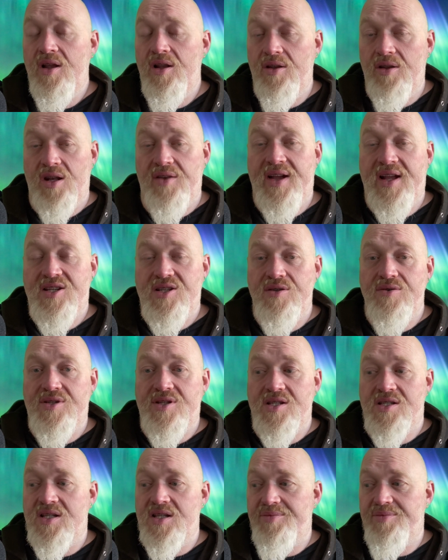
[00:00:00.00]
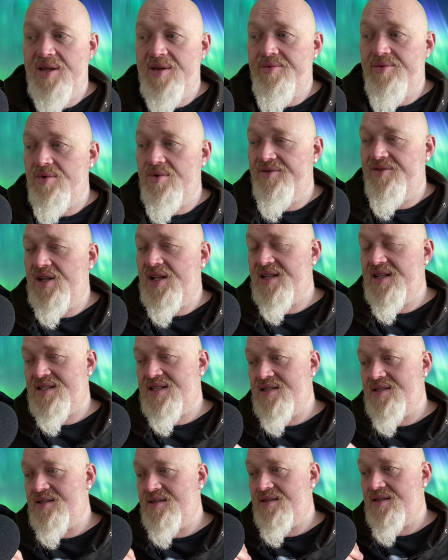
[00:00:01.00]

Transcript: A lot of actually autistic people have clicked into